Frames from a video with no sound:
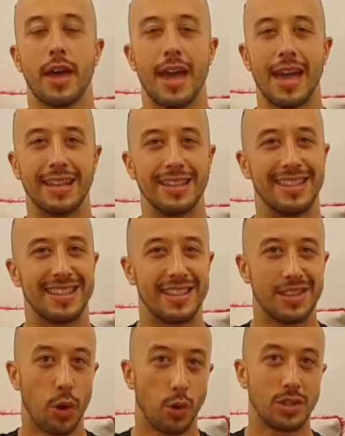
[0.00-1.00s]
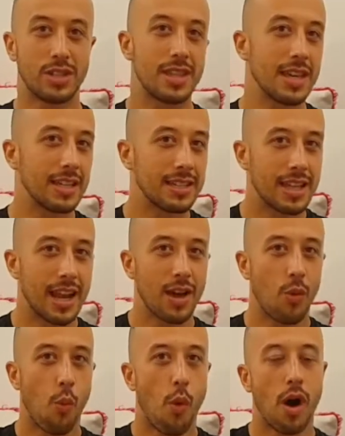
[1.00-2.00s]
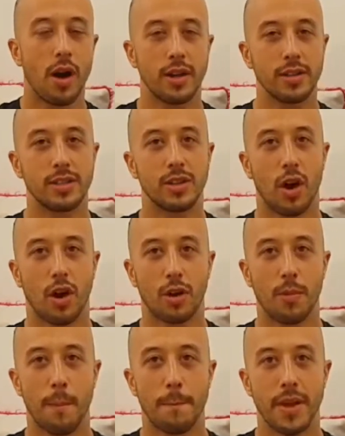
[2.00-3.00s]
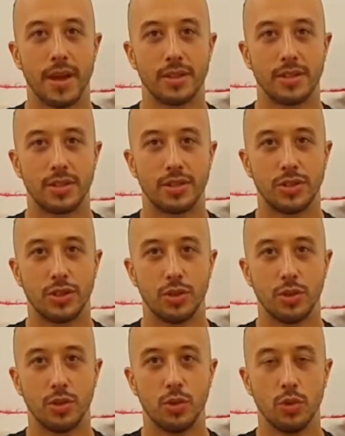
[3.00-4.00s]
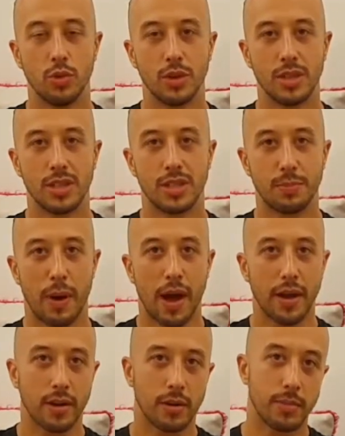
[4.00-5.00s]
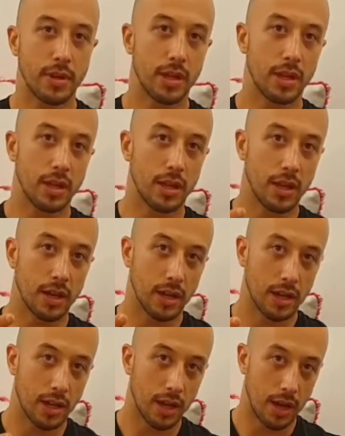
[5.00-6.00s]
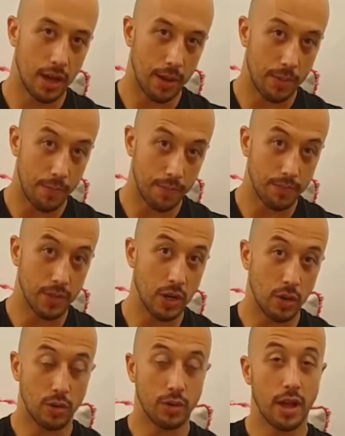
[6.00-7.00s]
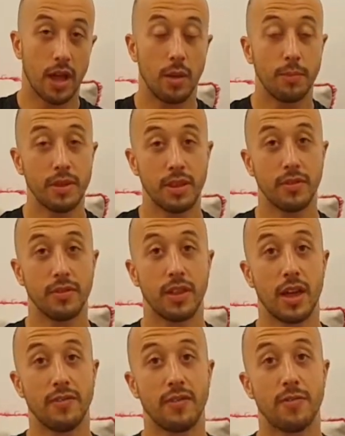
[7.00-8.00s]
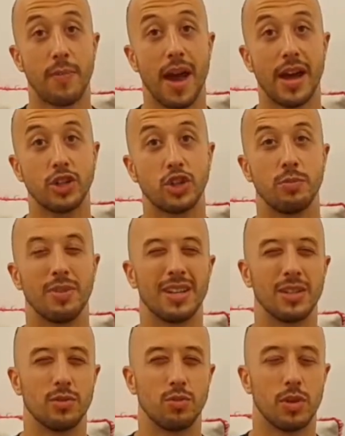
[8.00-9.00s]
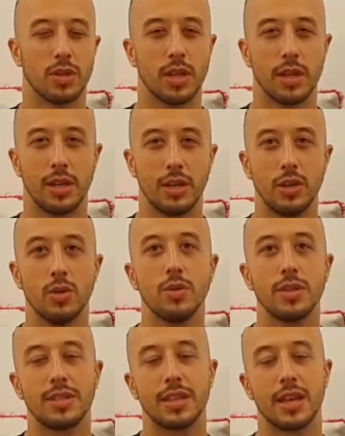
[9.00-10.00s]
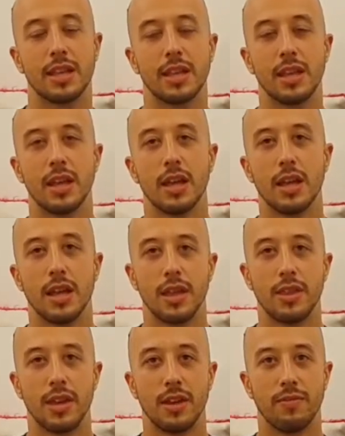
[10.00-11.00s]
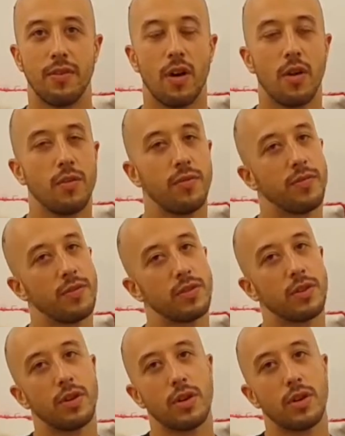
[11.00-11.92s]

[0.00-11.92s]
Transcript: and those things that I want are meant to inspire me, help me live a life of passion, because what they do is that they involve